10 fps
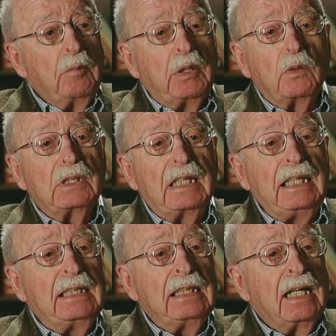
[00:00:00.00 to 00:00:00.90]
because
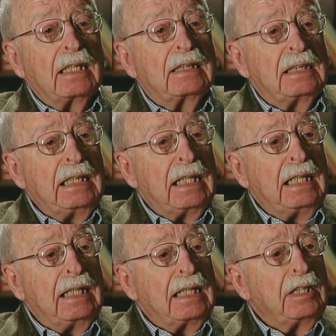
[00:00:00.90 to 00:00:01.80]
they did not see
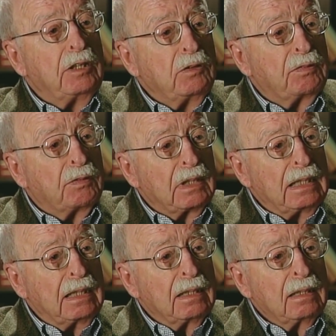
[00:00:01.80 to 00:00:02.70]
anything useful
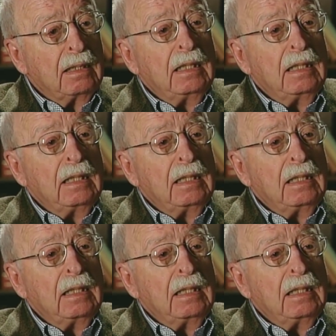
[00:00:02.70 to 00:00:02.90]
in it.